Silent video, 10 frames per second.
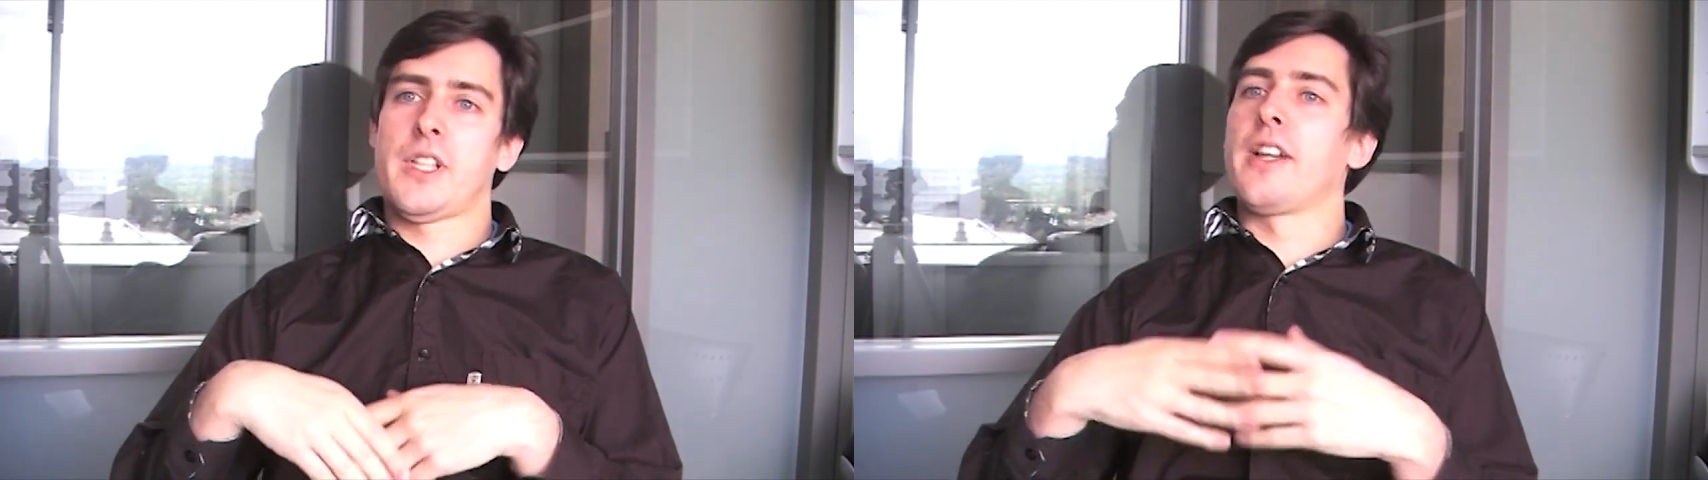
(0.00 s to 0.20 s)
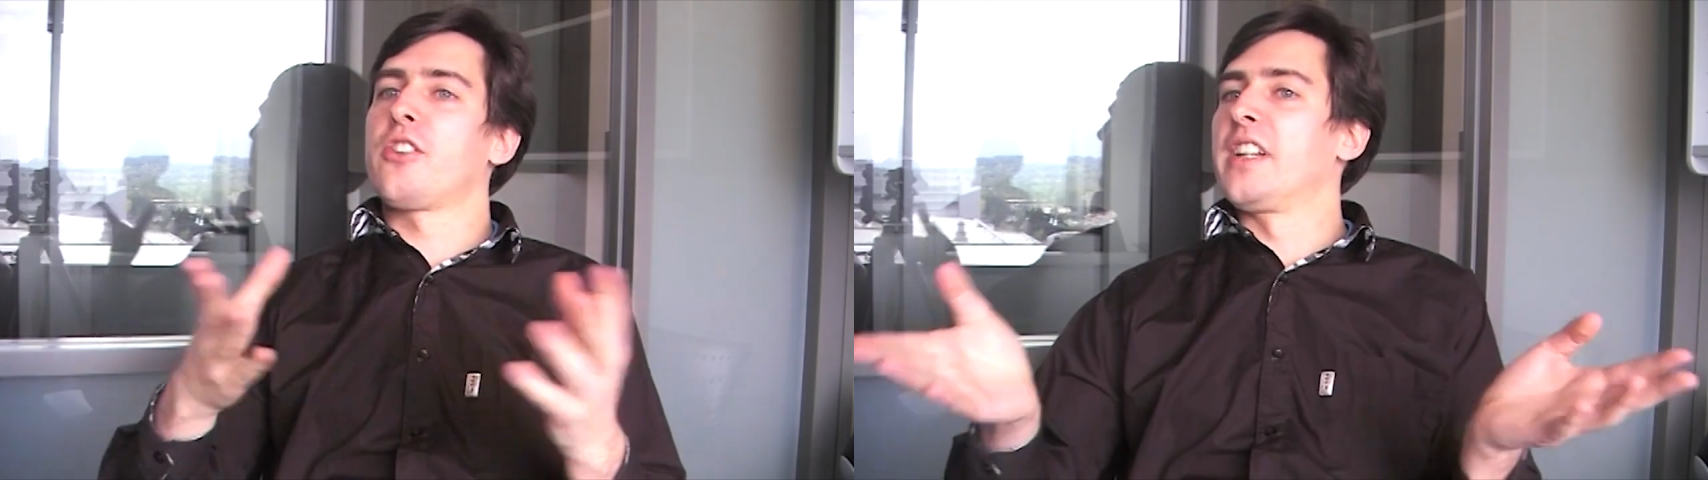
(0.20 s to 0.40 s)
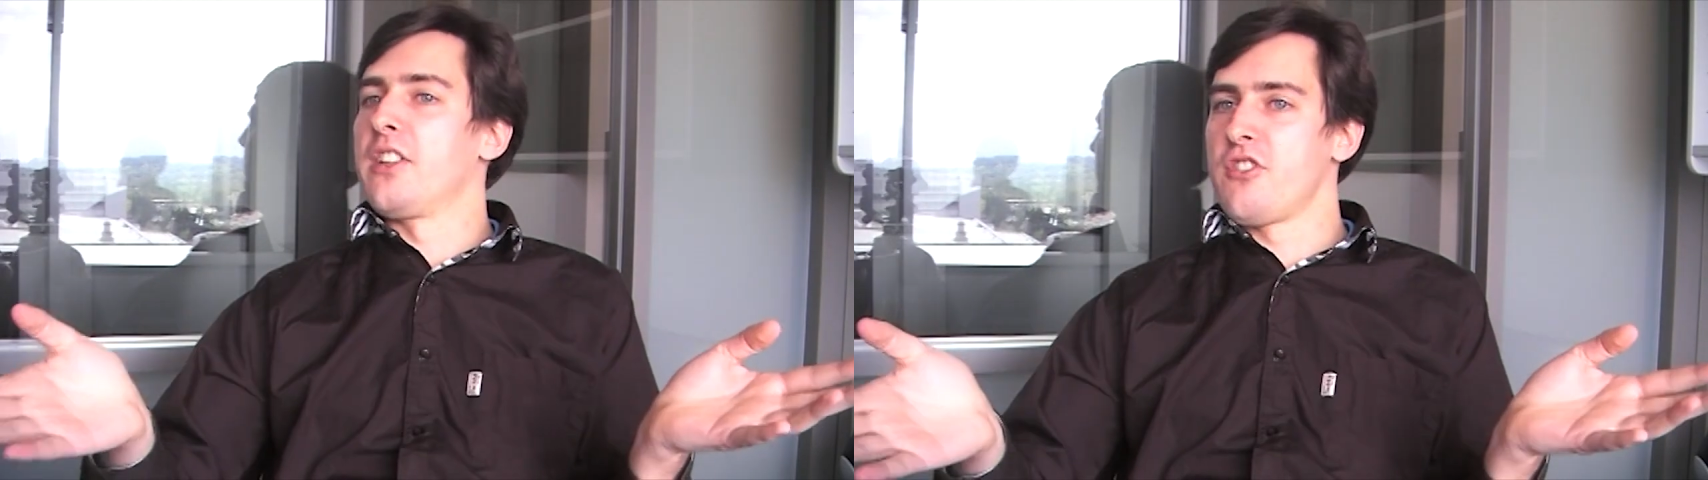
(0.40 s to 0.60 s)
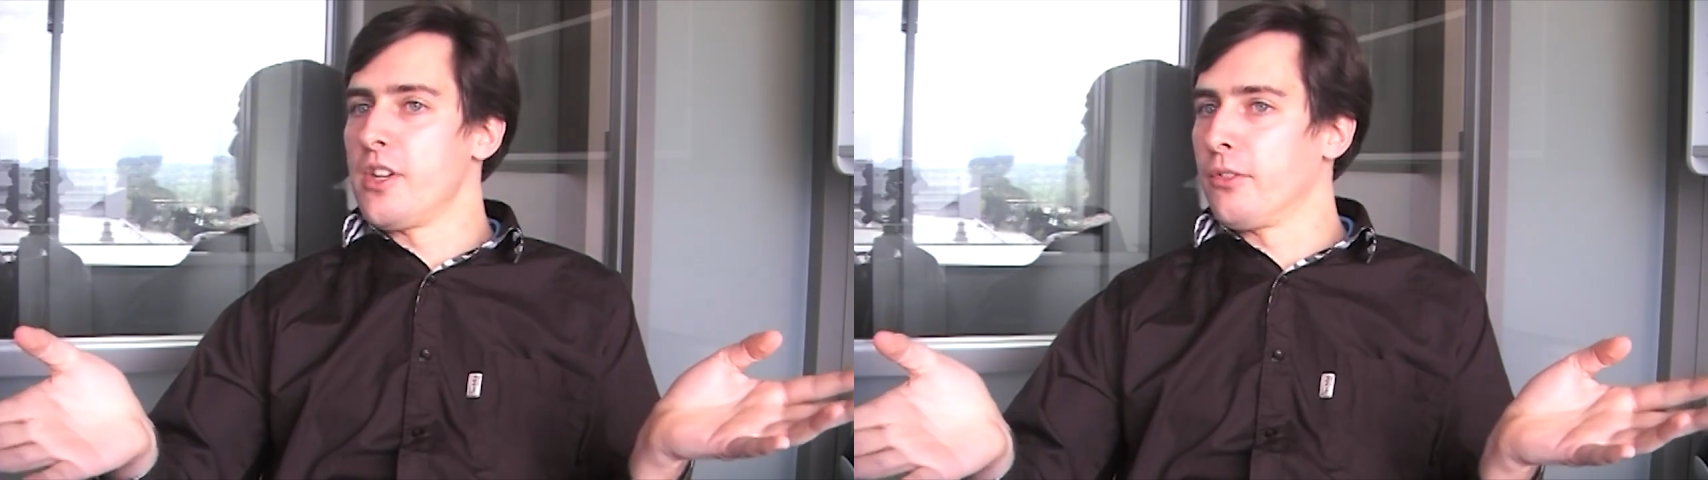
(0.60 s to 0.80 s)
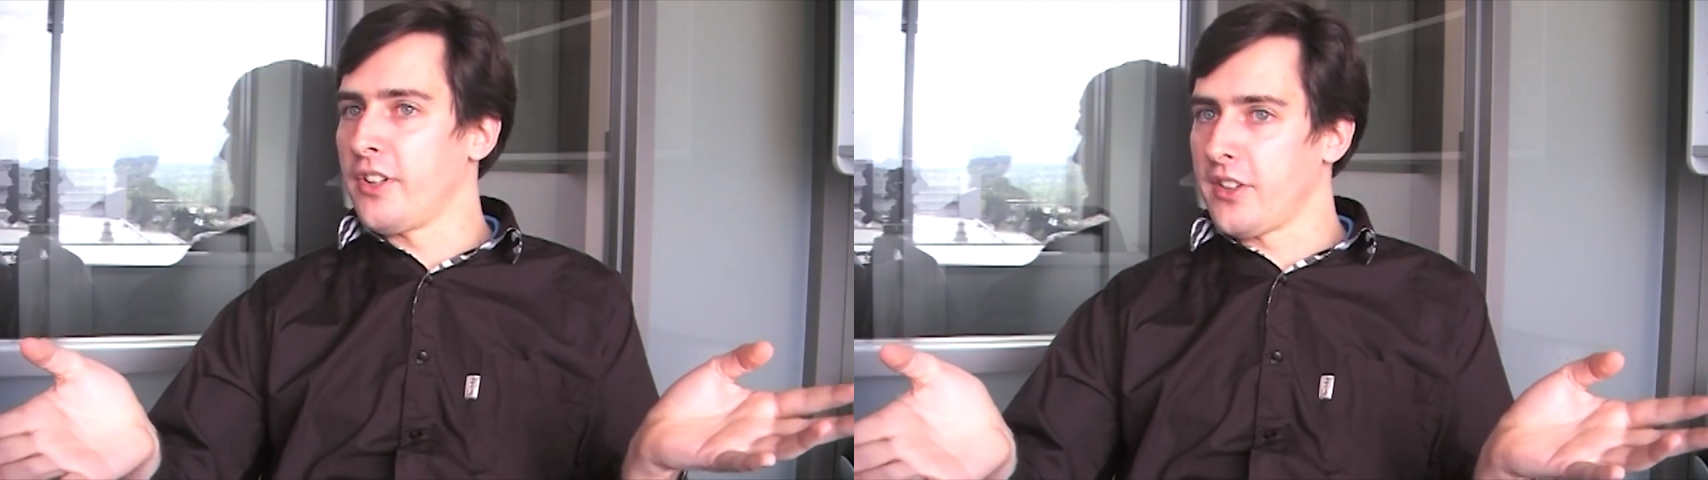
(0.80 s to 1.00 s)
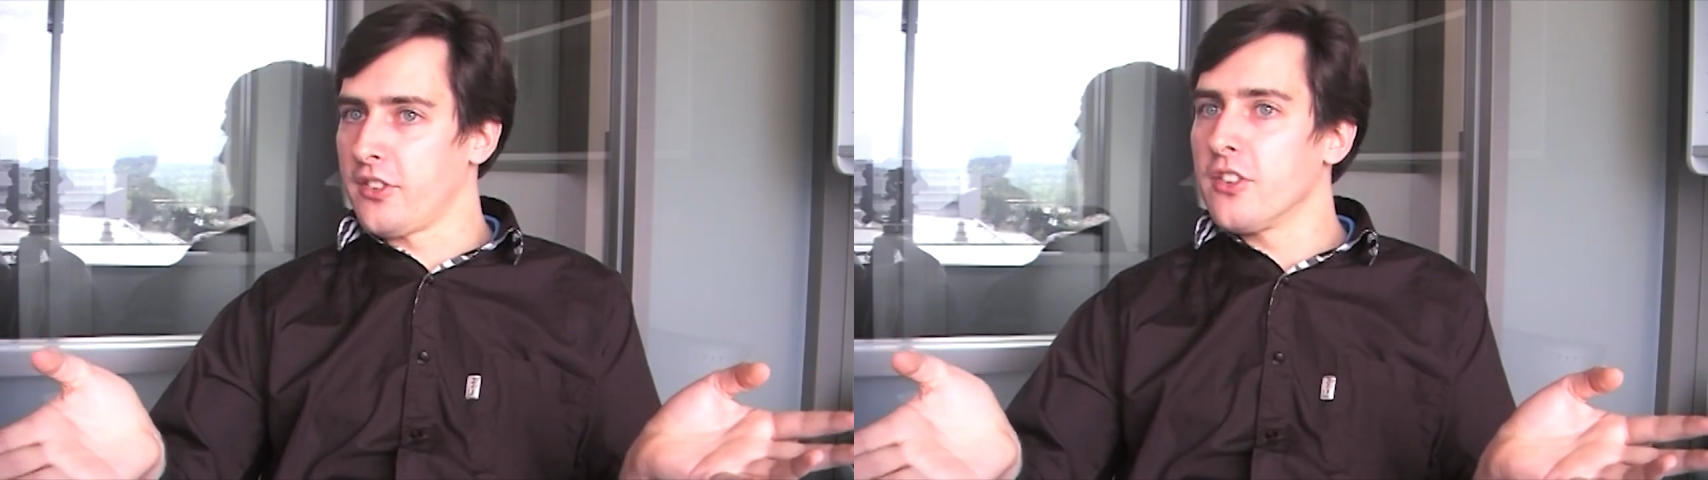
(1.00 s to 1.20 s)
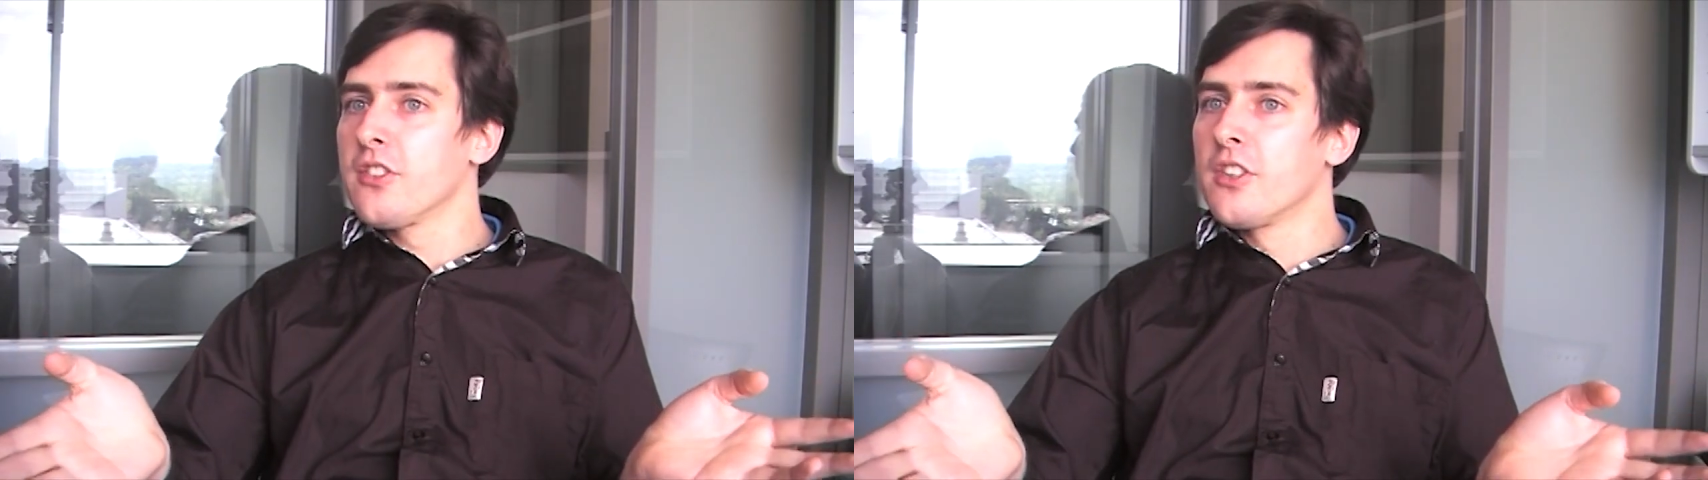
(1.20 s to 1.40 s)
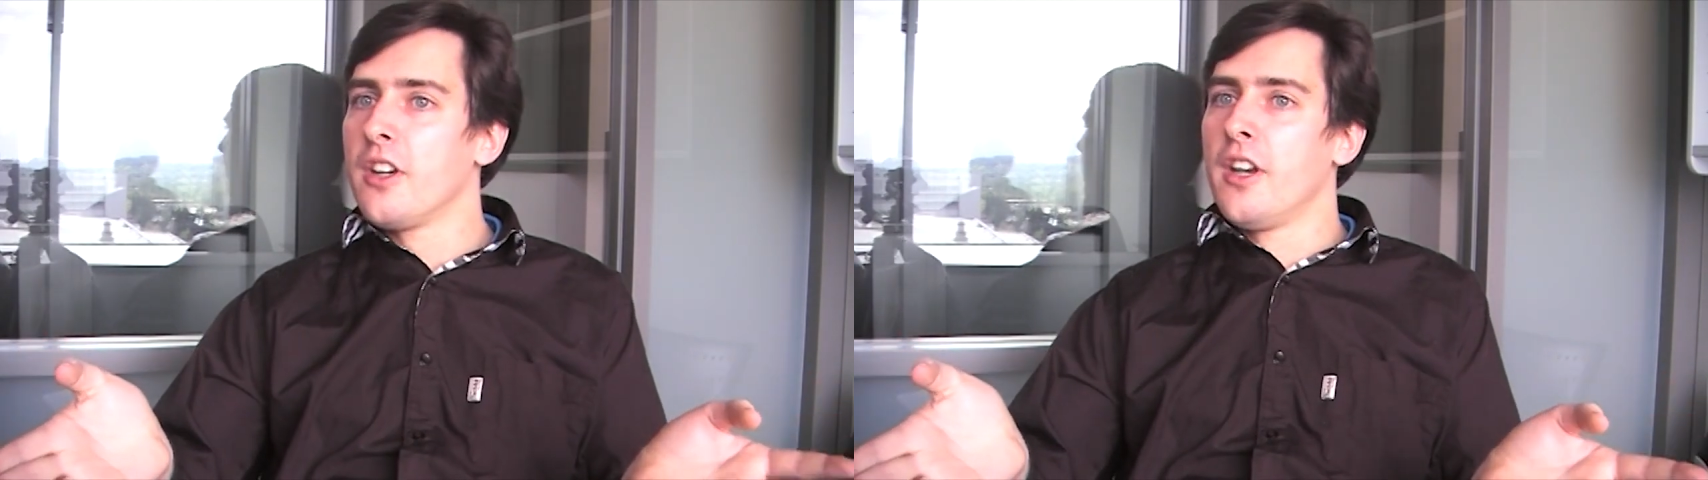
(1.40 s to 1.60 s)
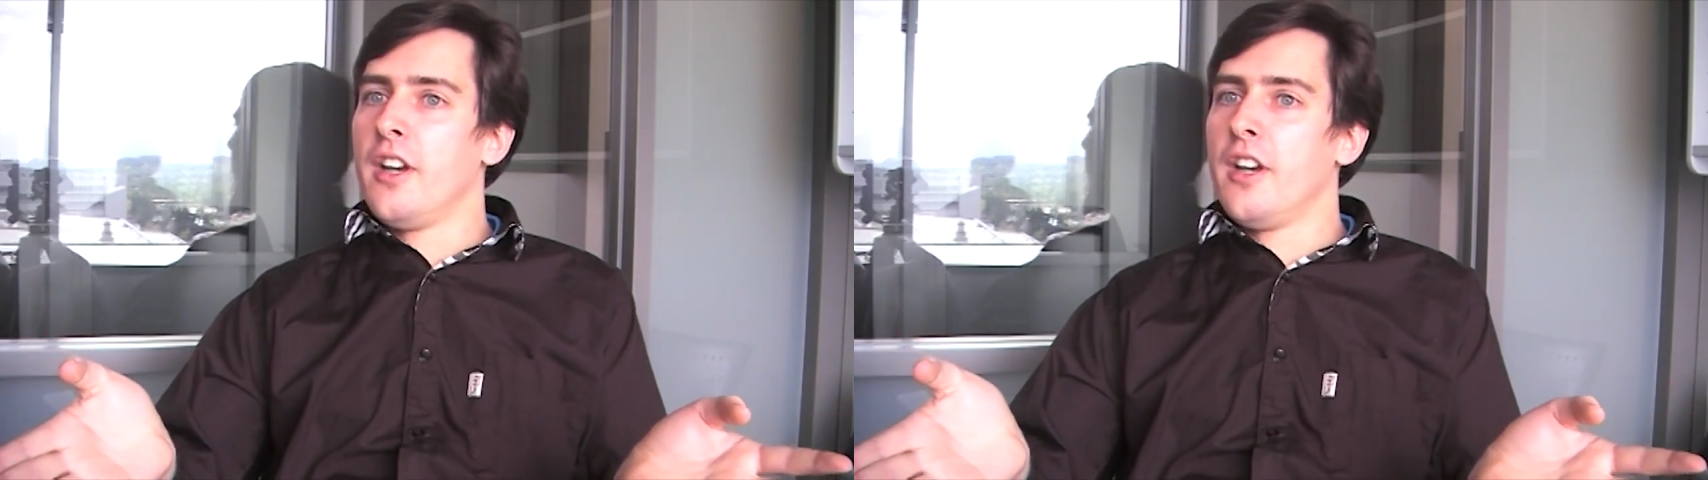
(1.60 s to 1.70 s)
calculate geofences.